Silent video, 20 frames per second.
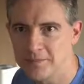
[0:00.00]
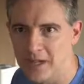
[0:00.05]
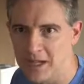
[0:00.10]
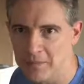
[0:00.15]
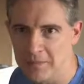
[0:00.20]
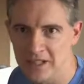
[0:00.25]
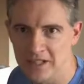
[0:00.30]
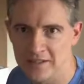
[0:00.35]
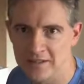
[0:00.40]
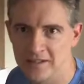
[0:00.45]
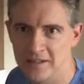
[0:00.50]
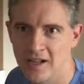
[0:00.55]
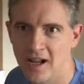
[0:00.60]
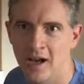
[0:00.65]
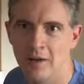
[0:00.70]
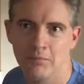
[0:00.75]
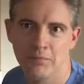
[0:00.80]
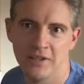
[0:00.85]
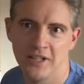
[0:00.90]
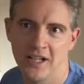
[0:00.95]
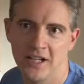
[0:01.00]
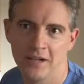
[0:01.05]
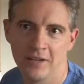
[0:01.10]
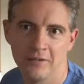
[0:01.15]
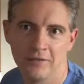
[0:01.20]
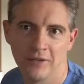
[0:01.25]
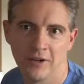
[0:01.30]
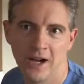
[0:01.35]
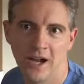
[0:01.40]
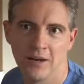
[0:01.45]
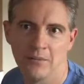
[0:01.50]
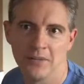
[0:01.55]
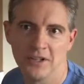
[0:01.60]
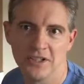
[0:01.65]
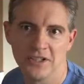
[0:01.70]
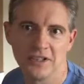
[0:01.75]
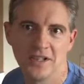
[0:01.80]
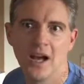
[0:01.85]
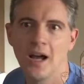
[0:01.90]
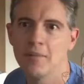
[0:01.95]
maybe it's an update for how
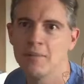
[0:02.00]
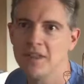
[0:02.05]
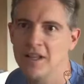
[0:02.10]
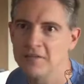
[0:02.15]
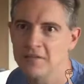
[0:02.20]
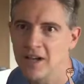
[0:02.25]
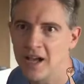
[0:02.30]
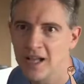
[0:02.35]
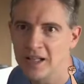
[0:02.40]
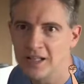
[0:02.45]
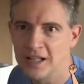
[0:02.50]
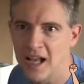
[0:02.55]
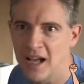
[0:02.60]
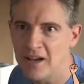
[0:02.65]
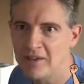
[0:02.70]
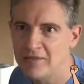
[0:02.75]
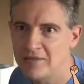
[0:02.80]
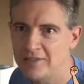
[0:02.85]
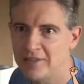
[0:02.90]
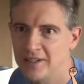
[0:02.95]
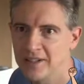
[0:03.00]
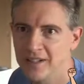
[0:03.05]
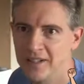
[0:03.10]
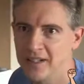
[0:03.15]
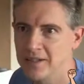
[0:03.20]
much time they've got left,